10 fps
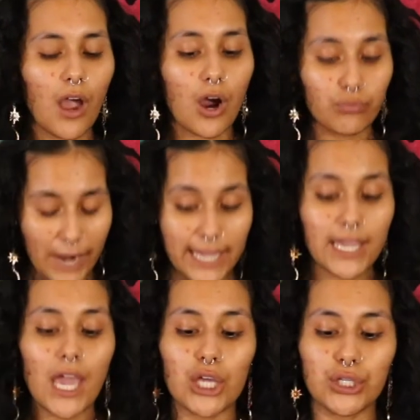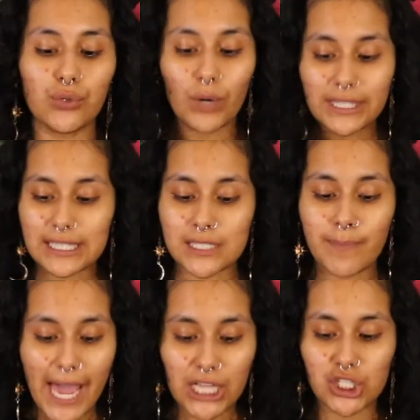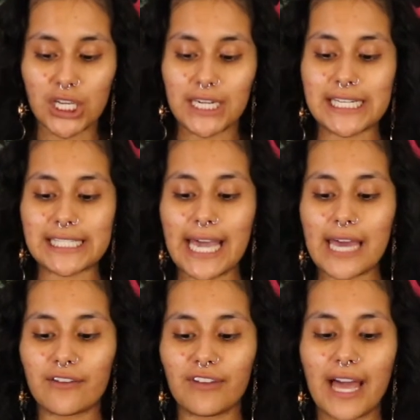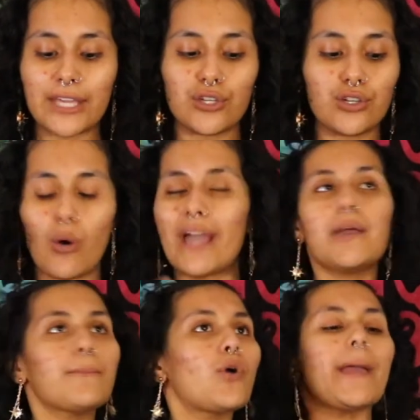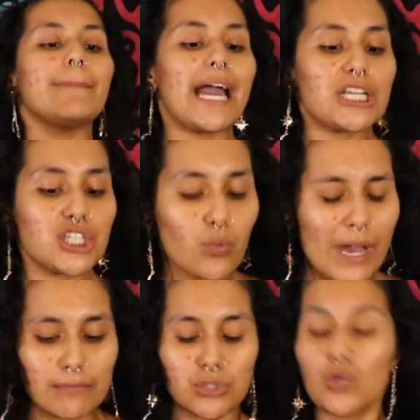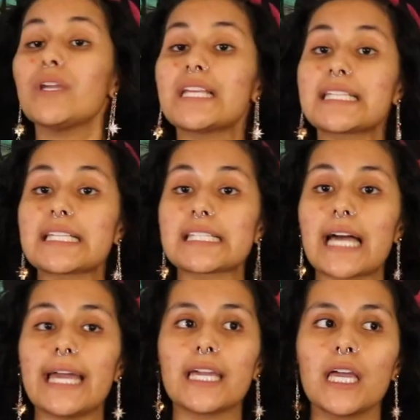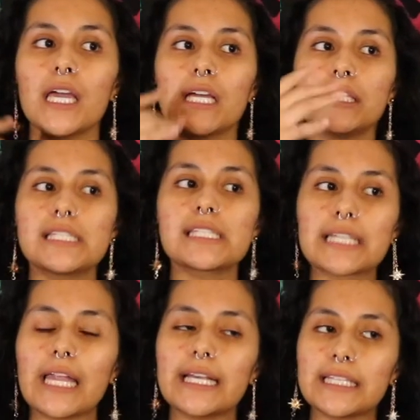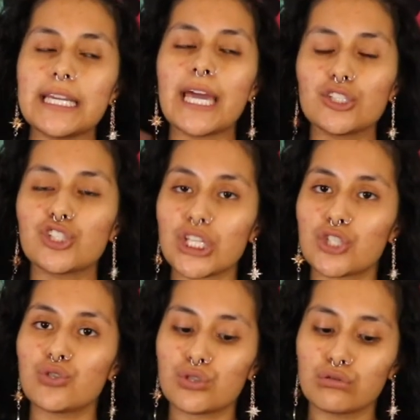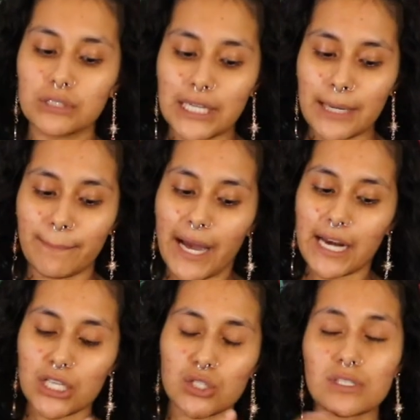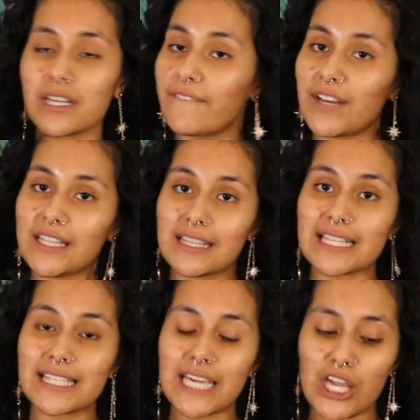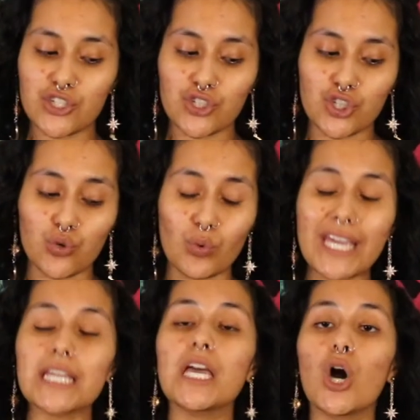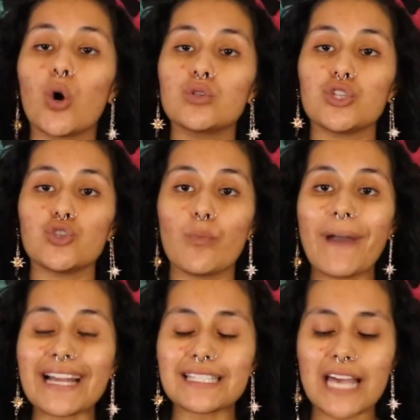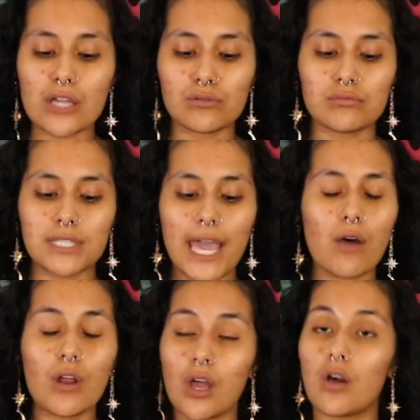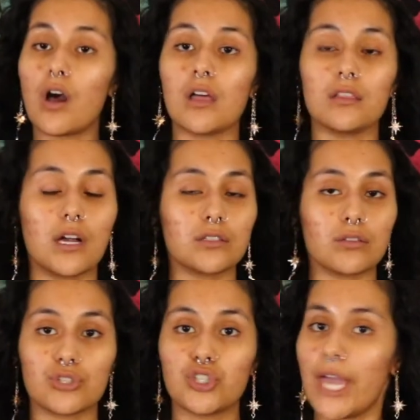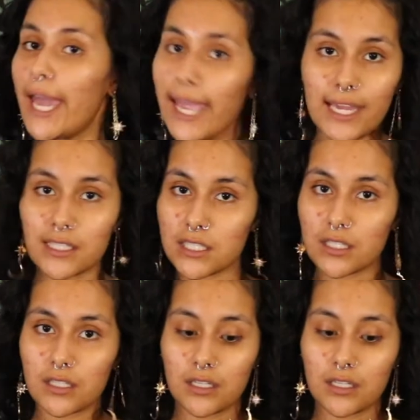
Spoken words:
All right, you want this passion, and it's kind of like, you know, I am quite passionate while I'm doing this, and it's like this is kind of like the energy that you truly embody. So it's like if anything that's caging you in, holding you back, tying you down, unlock those chains.